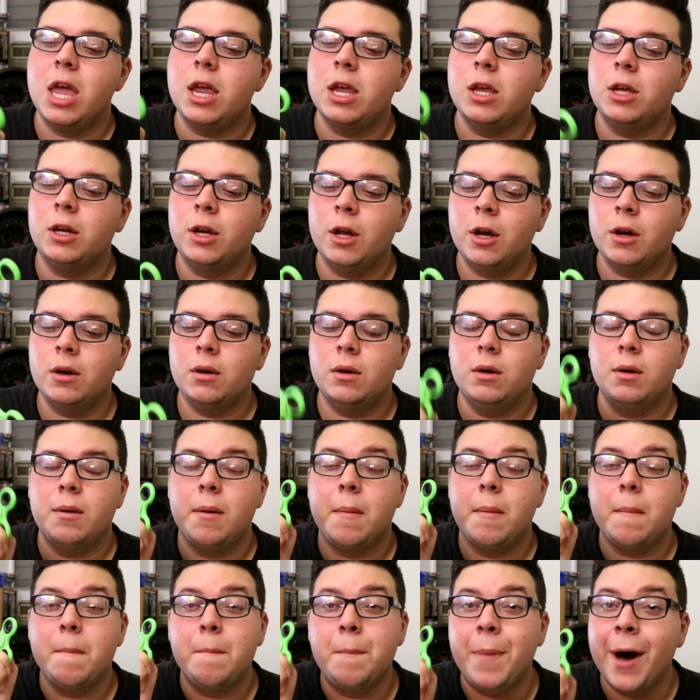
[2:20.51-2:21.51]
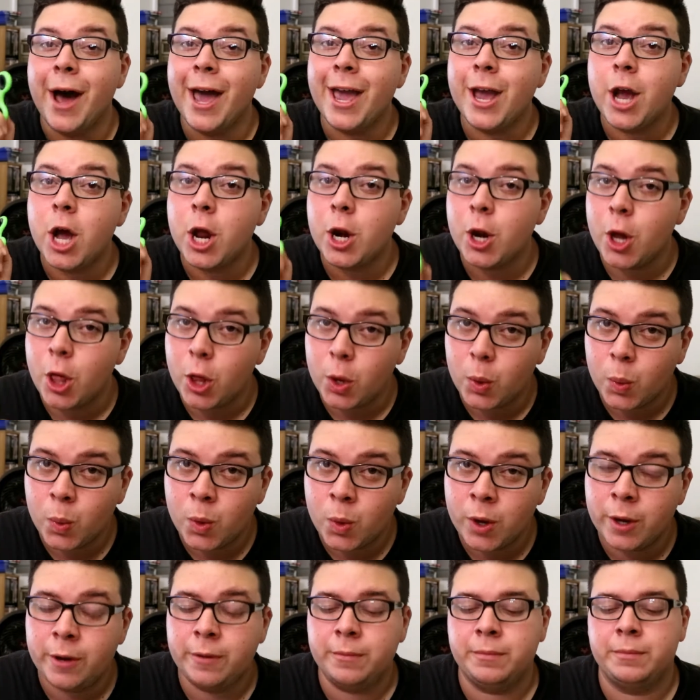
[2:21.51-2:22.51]
you know, buying another
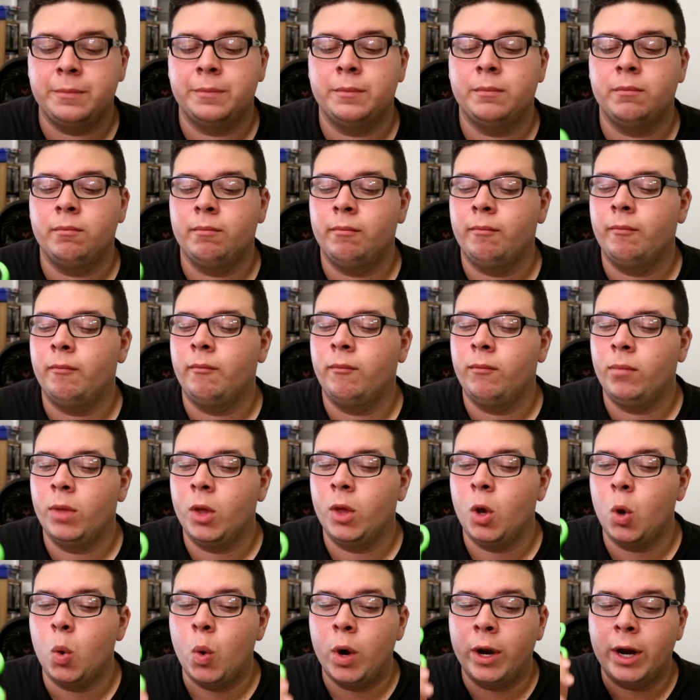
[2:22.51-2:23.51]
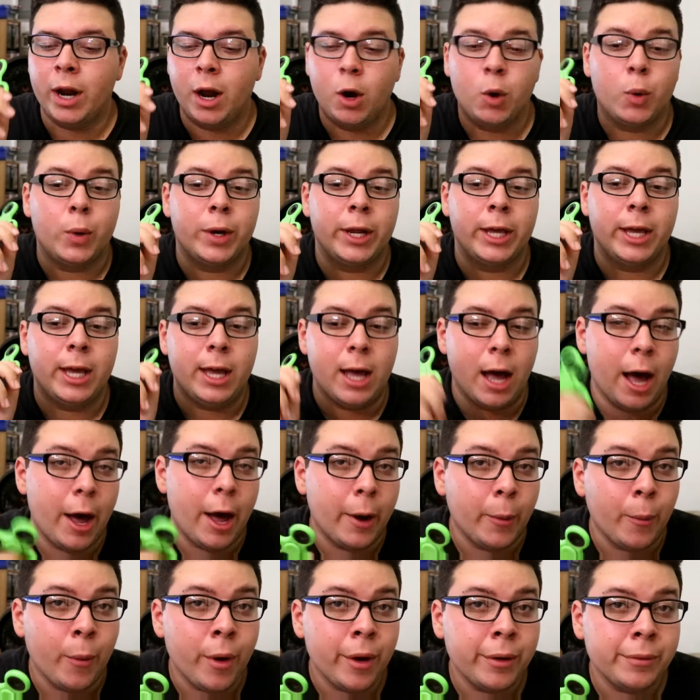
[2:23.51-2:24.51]
one when I already
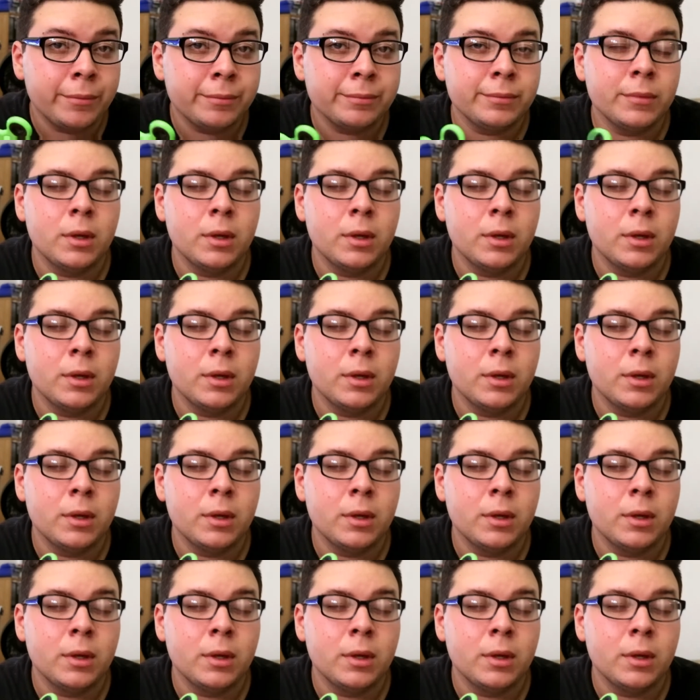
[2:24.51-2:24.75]
got one.